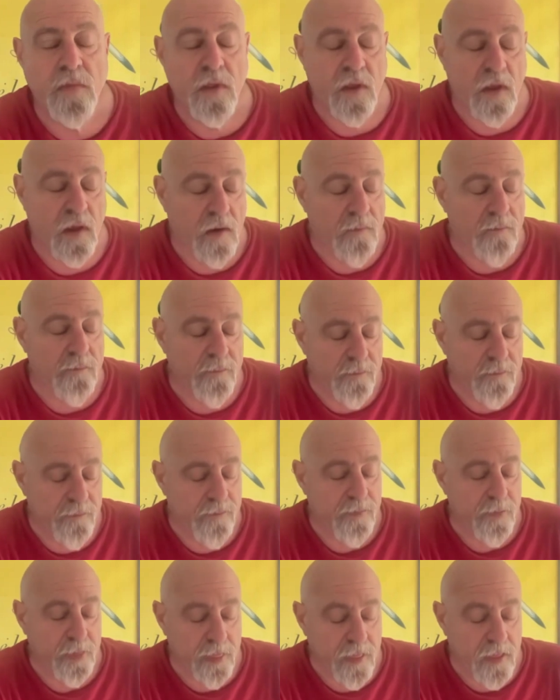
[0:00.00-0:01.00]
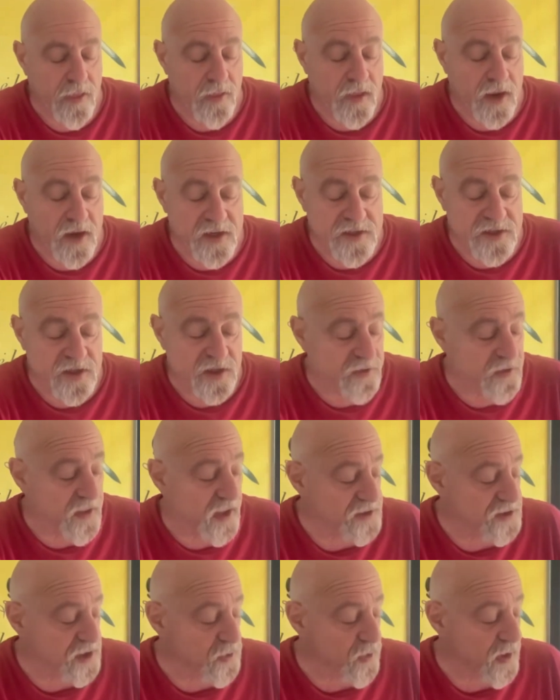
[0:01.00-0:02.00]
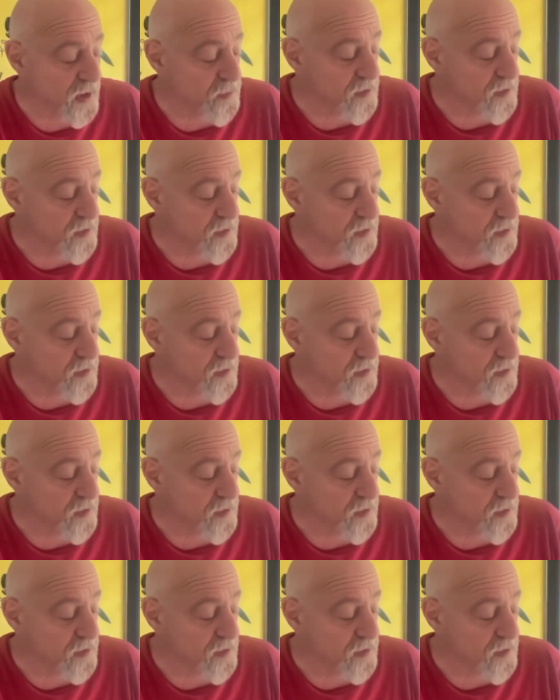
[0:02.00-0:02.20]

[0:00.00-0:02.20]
Yeah. That's a great